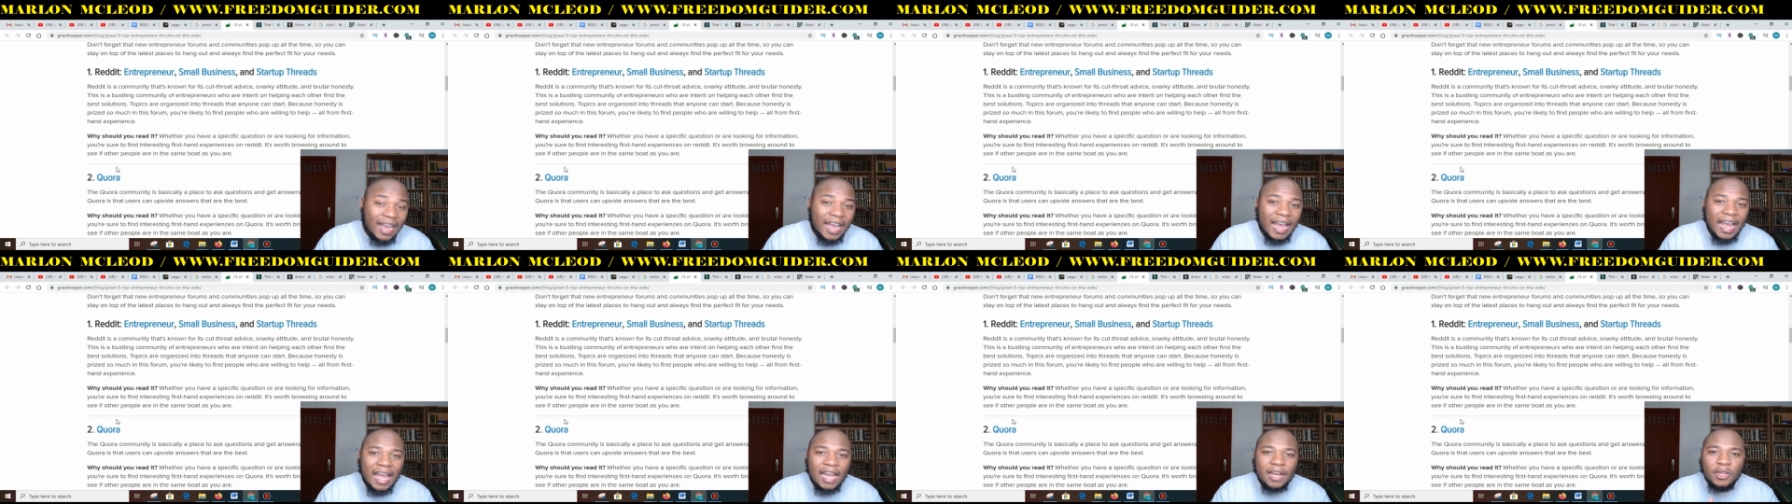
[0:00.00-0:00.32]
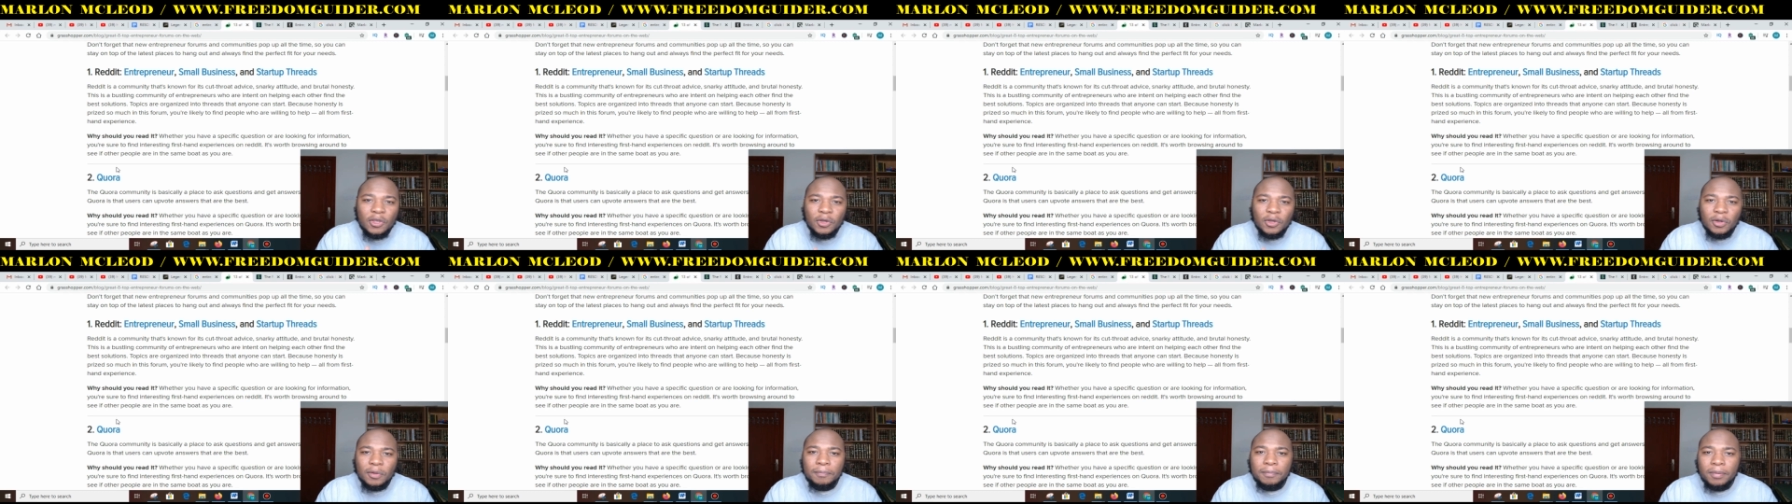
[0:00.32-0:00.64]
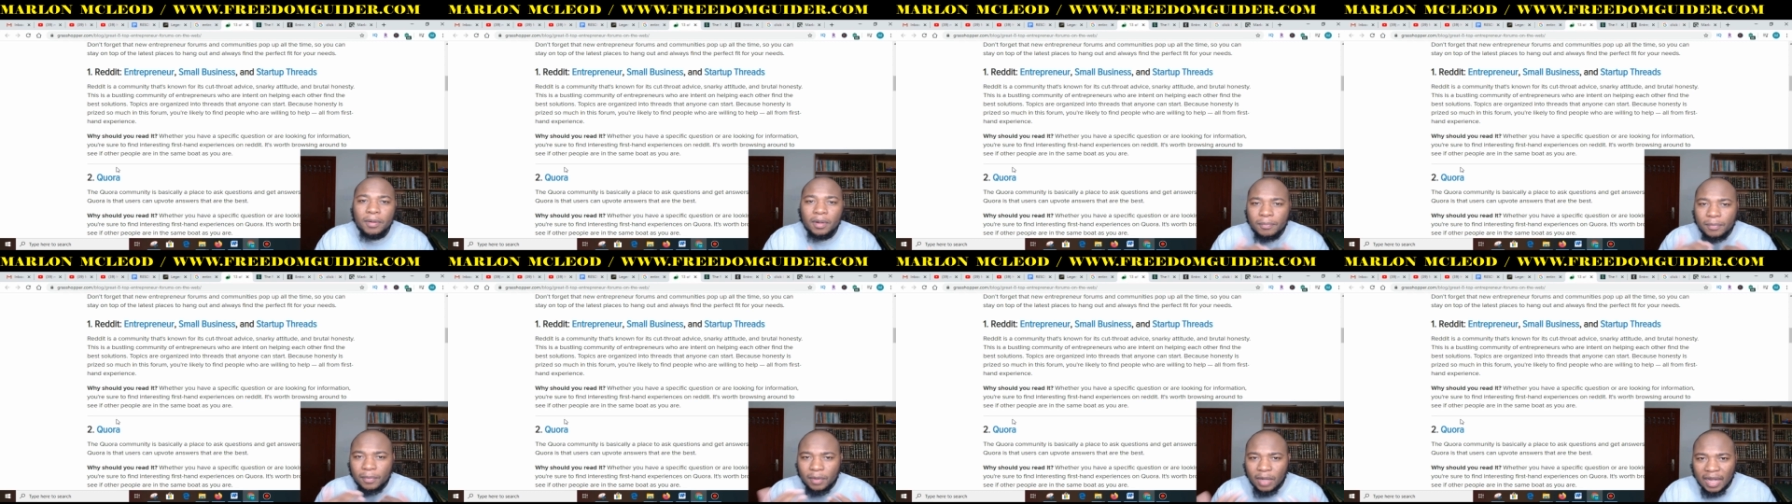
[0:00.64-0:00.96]
and you
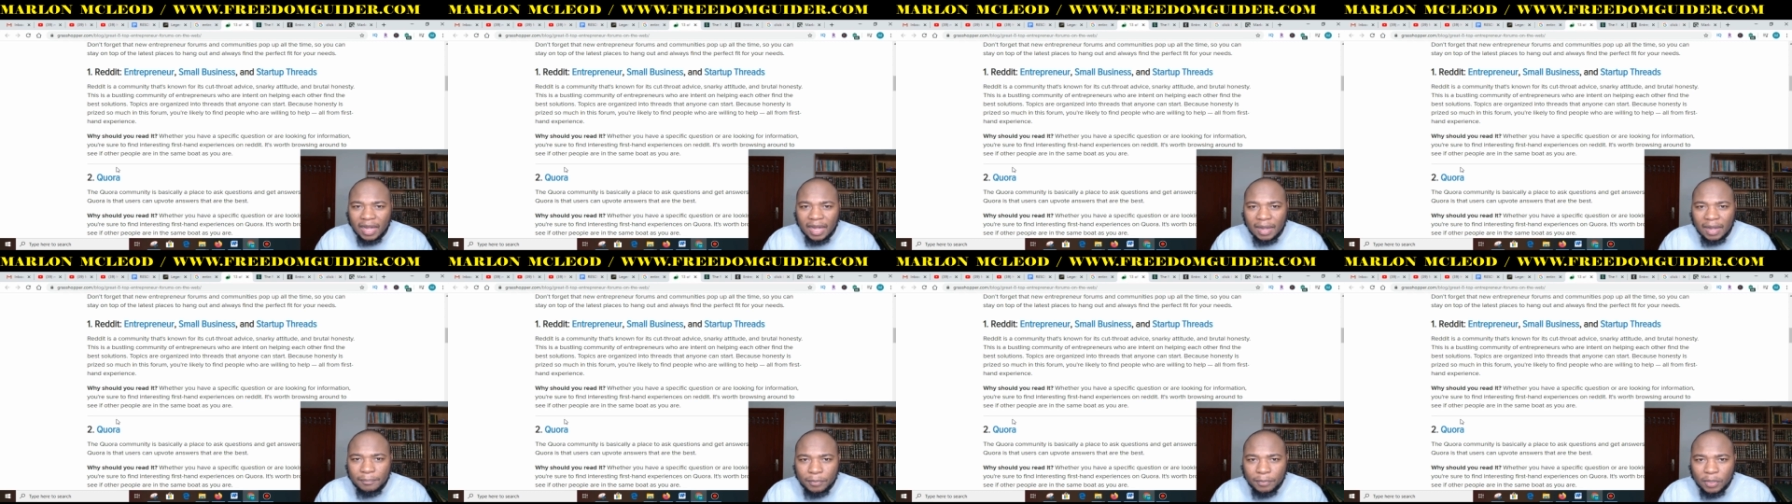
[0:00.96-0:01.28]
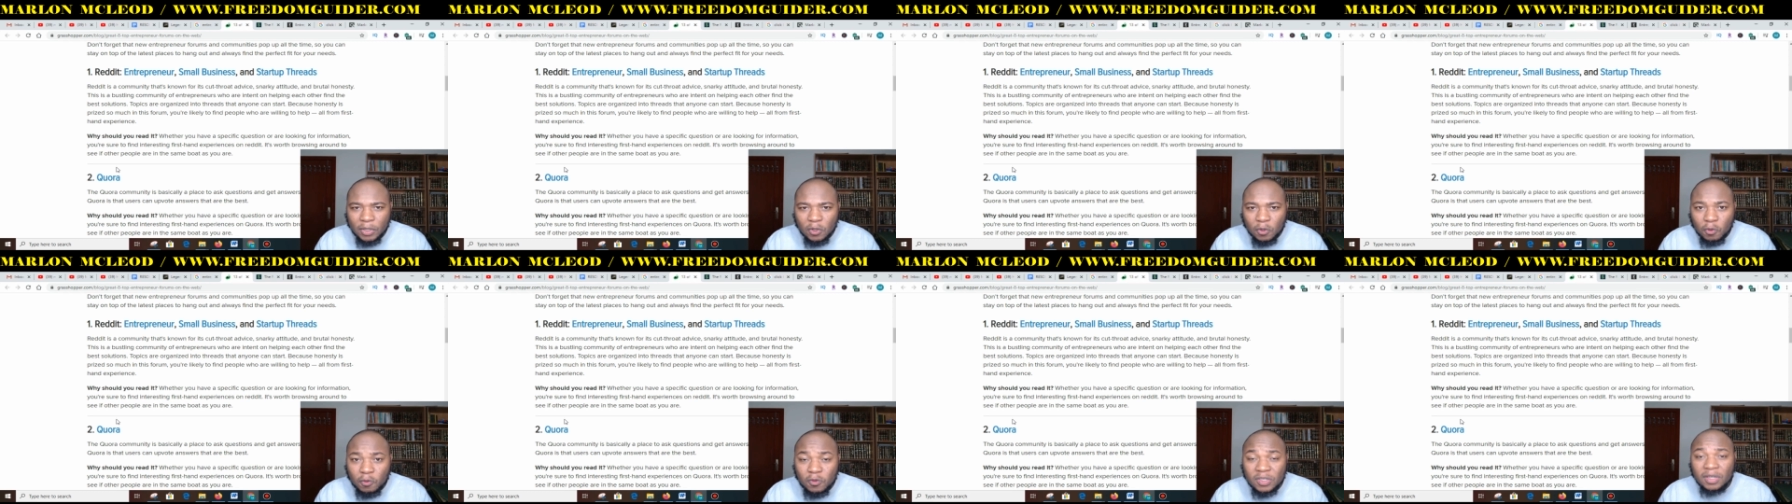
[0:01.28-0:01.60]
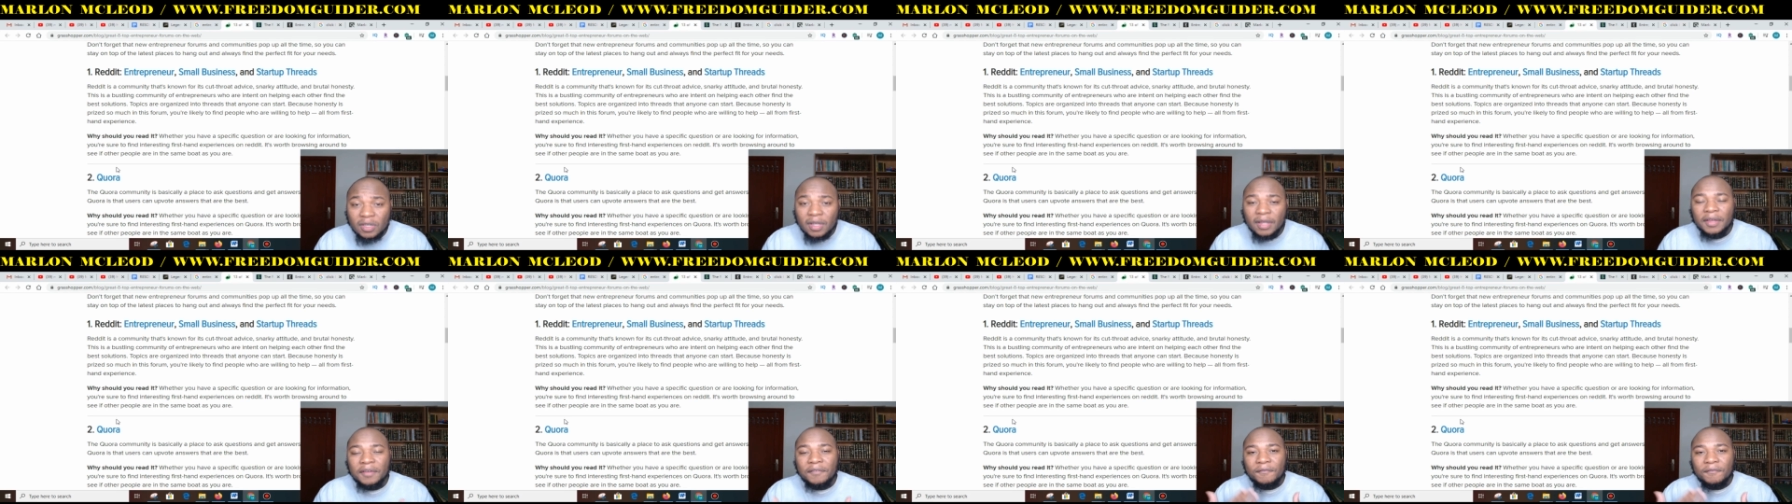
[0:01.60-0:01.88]
produce